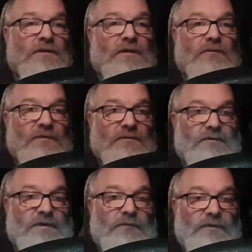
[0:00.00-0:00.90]
It
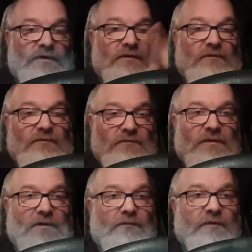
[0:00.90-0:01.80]

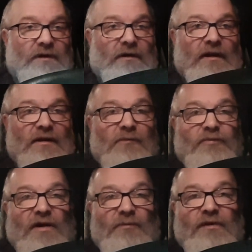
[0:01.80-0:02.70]
wouldn't light up
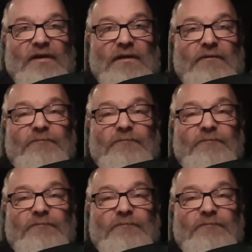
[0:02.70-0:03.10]
properly,